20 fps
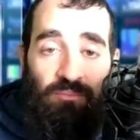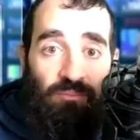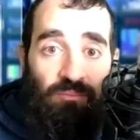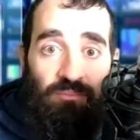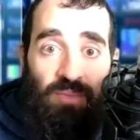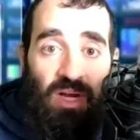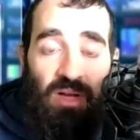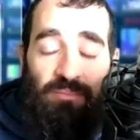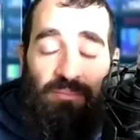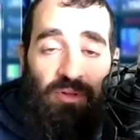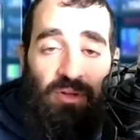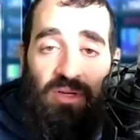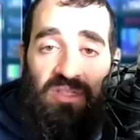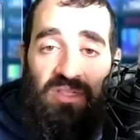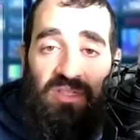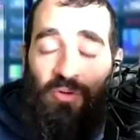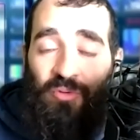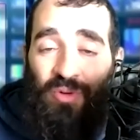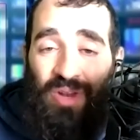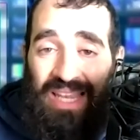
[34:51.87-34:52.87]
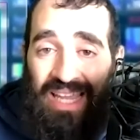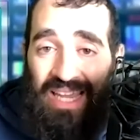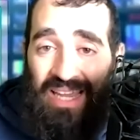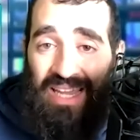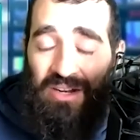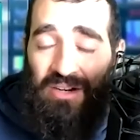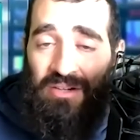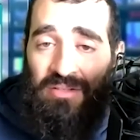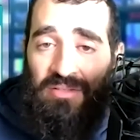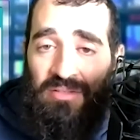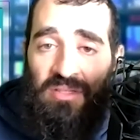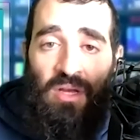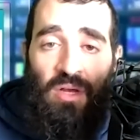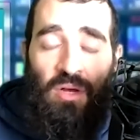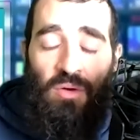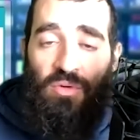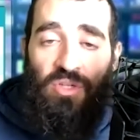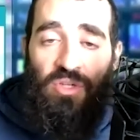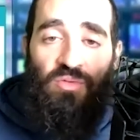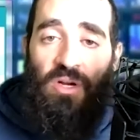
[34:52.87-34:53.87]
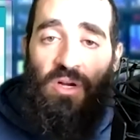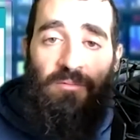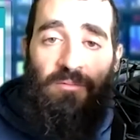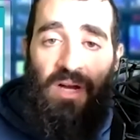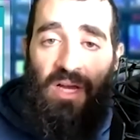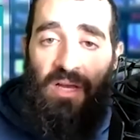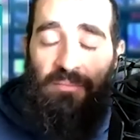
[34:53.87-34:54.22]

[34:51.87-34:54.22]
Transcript: my employees are relators, which one of my